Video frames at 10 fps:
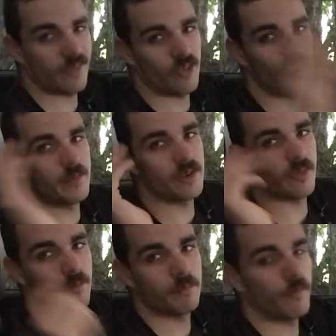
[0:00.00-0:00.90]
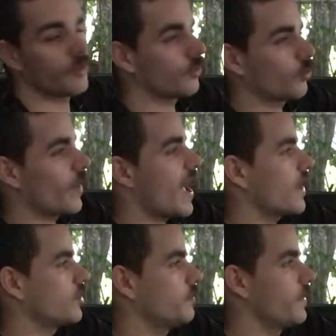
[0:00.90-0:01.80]
a little bit of a
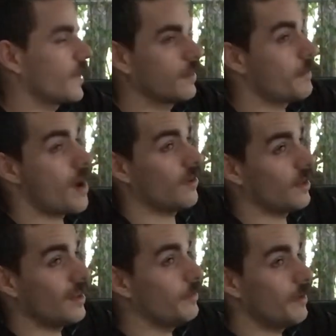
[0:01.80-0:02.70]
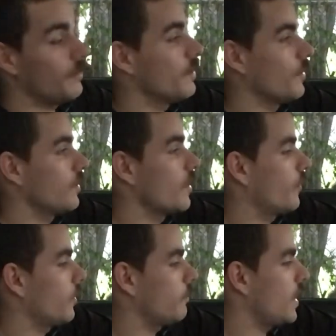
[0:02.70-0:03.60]
scratch, but that's about it. It was
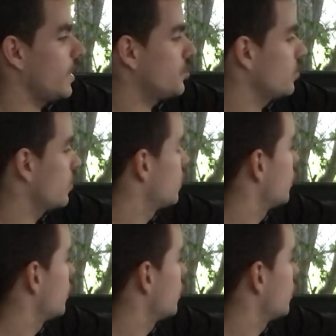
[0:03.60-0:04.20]
nothing major.